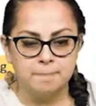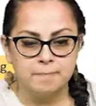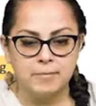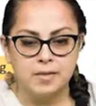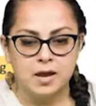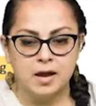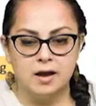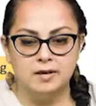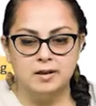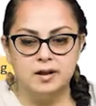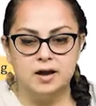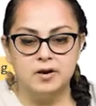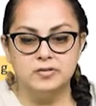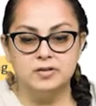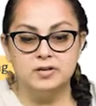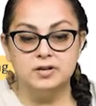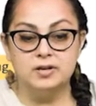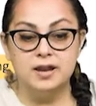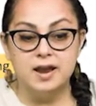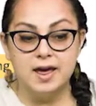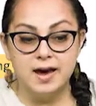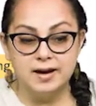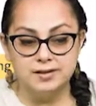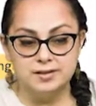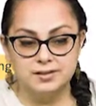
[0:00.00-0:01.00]
And now the
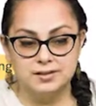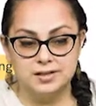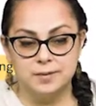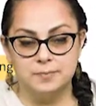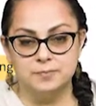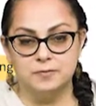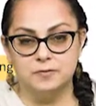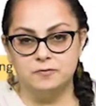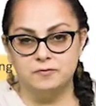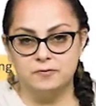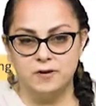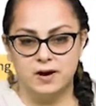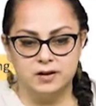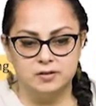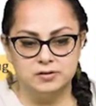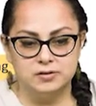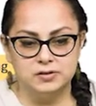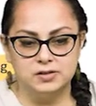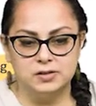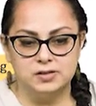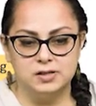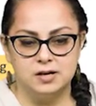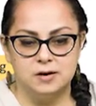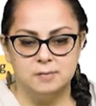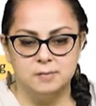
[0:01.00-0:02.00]
next step, the final
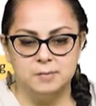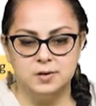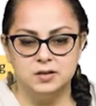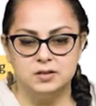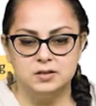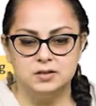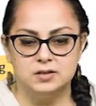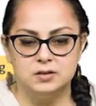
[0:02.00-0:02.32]
step, is